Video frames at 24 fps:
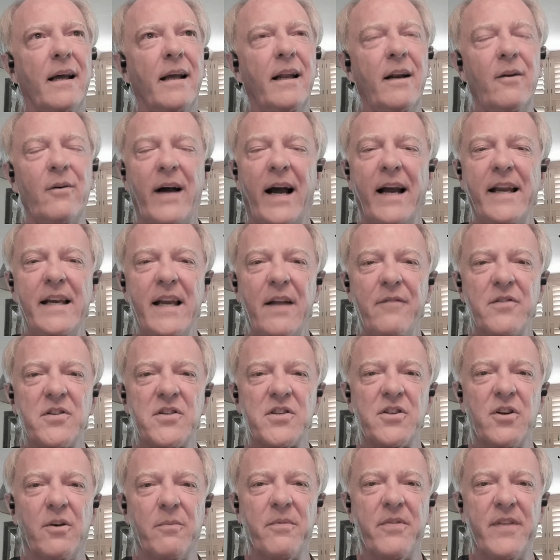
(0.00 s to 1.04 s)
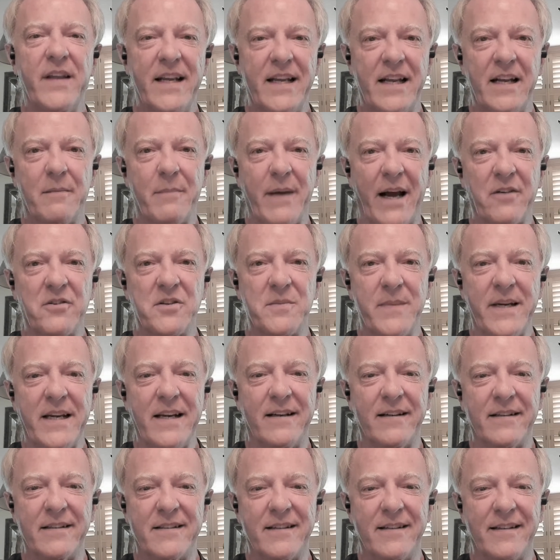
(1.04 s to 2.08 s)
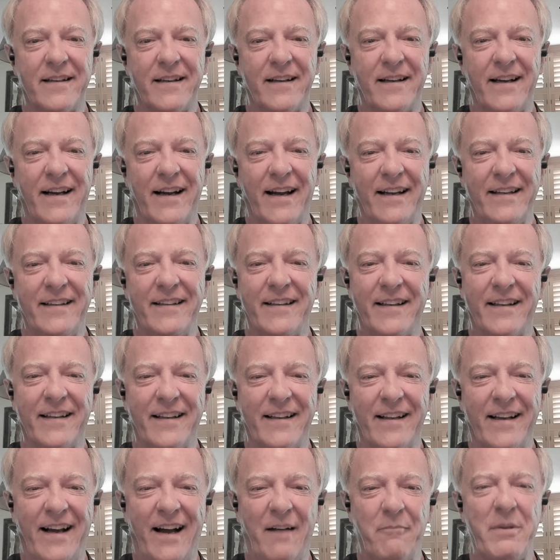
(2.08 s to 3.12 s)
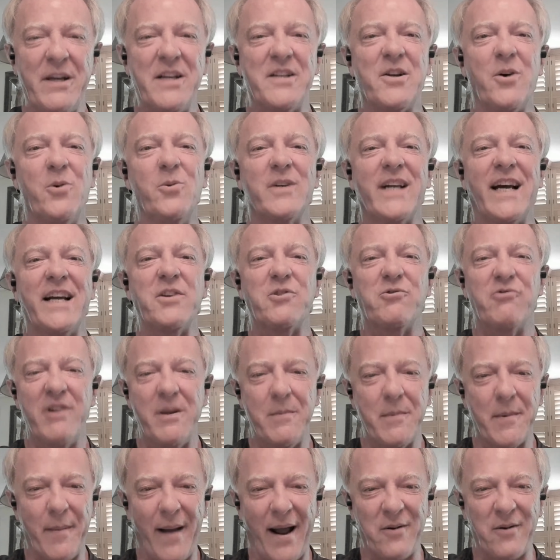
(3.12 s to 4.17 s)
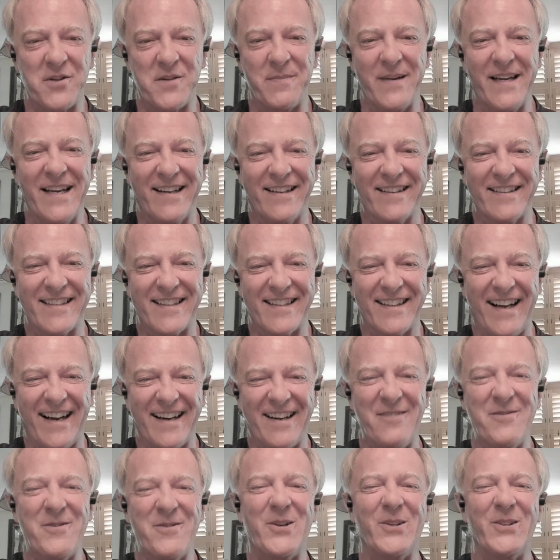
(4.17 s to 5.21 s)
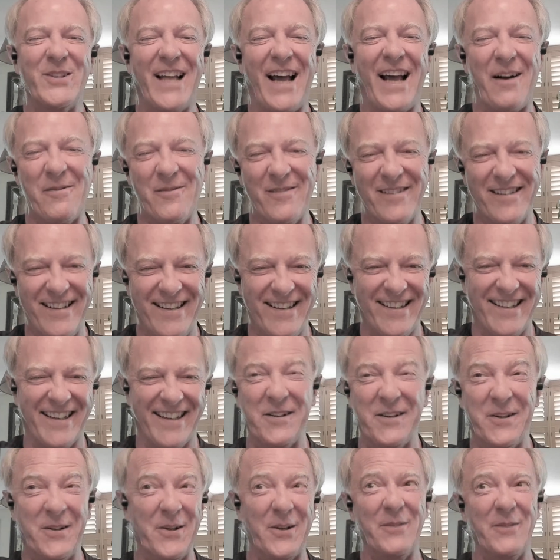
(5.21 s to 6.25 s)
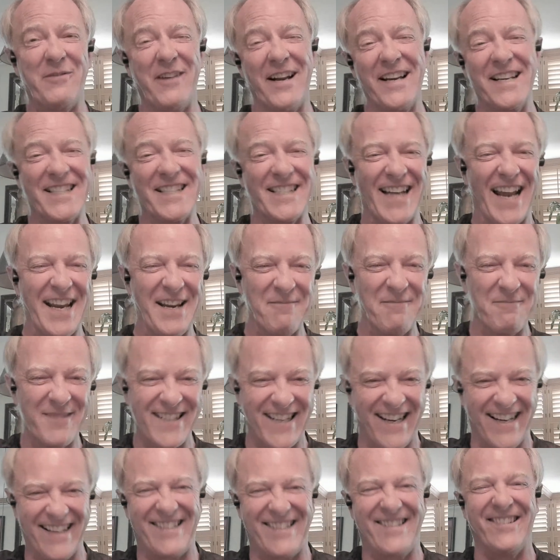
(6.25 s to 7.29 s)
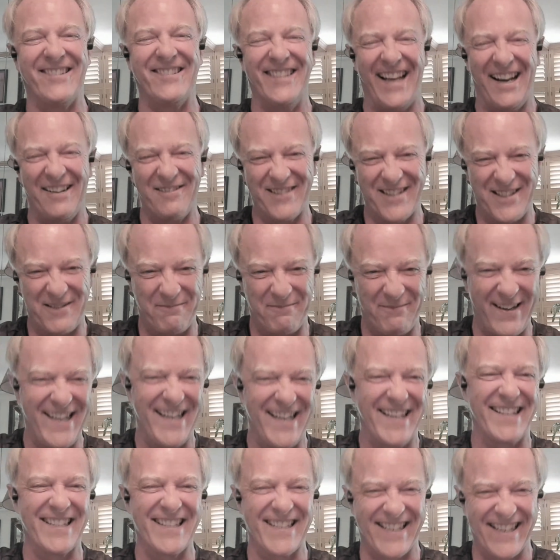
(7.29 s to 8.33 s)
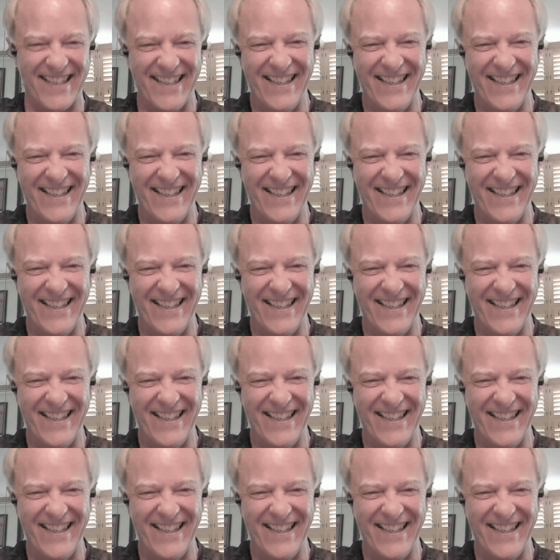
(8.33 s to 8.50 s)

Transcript: I never stopped thinking about speakers. I've been told I dream about speakers. I don't call out girlfriends' names, I call out speakers